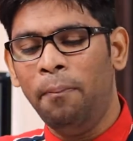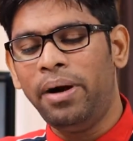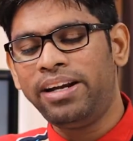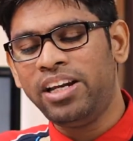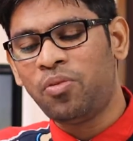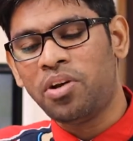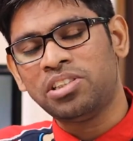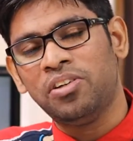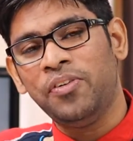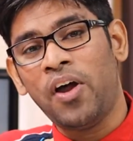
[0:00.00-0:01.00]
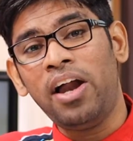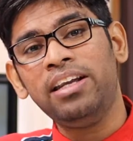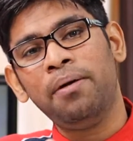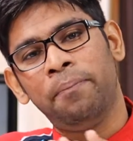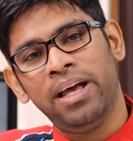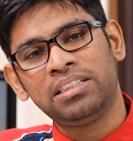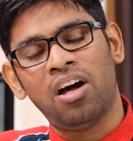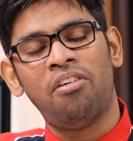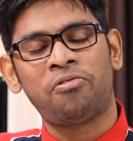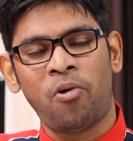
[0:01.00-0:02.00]
but it was not the best.
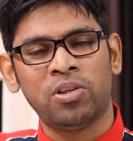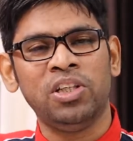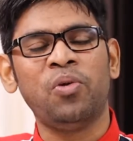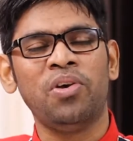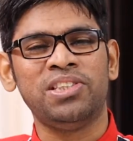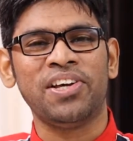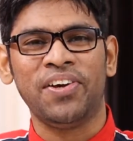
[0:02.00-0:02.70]
Of course it was the